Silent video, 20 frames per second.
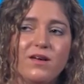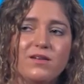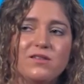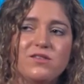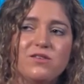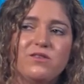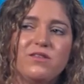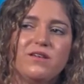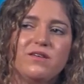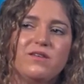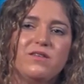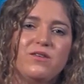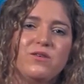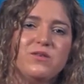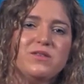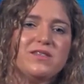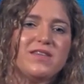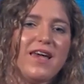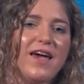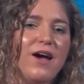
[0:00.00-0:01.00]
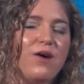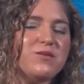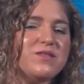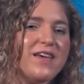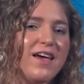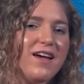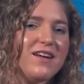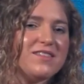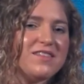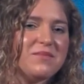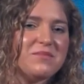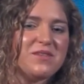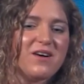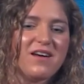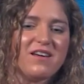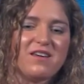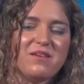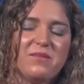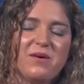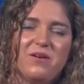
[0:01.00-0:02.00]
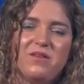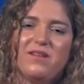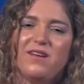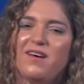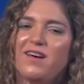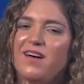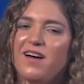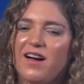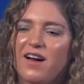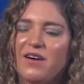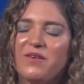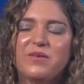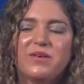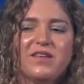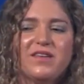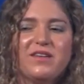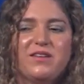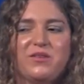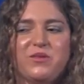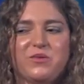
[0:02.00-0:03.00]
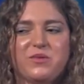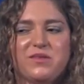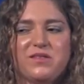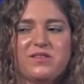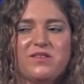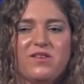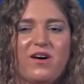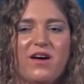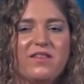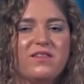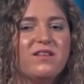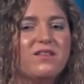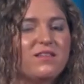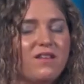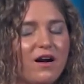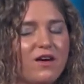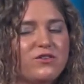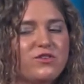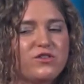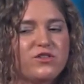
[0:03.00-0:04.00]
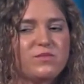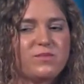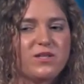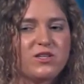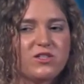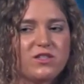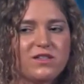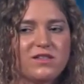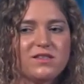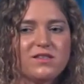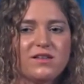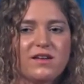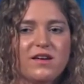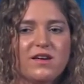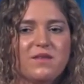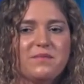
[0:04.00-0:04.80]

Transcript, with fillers: So those cow tags I'm talking about aren't really used on the larger species,